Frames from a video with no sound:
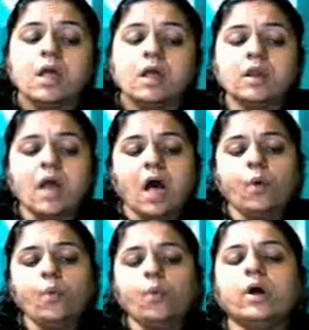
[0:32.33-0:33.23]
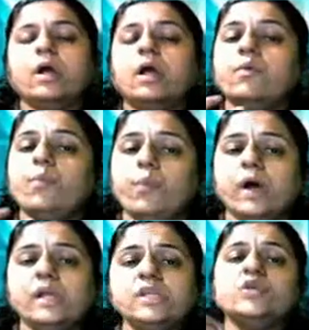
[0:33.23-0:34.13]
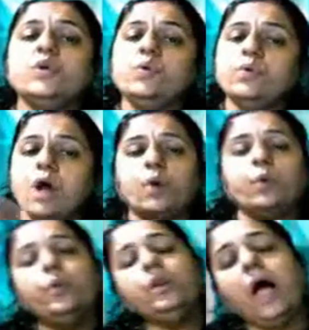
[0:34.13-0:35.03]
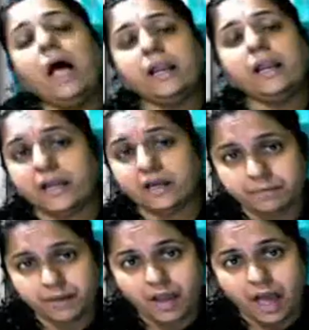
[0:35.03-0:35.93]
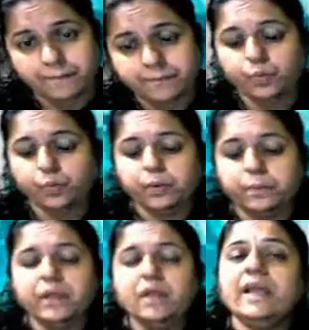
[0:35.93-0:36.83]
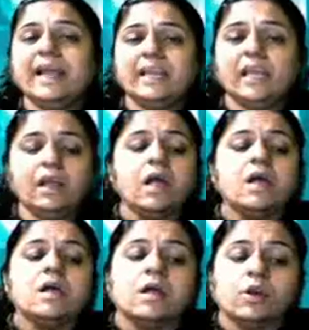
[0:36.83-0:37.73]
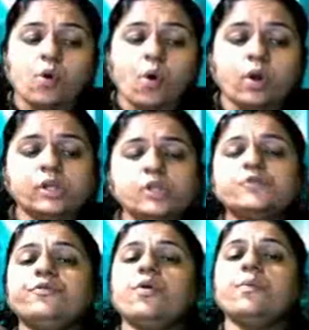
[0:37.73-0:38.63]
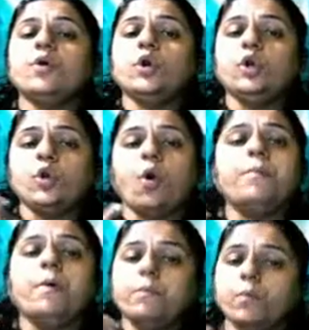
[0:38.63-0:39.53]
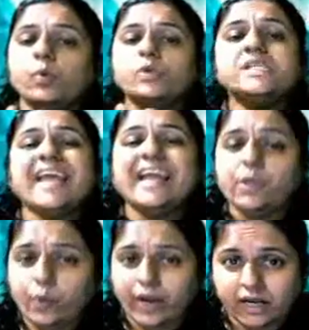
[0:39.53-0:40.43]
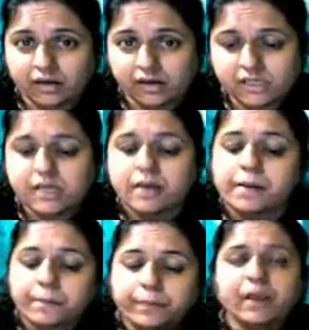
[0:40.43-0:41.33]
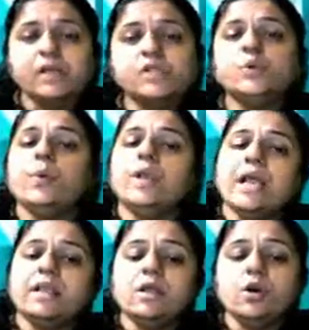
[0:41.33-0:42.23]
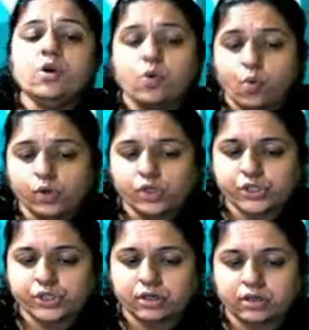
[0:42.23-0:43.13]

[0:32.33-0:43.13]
Now, once you download the Unacademy app, you will be getting knowledge from your top most educators, plus you will get the notes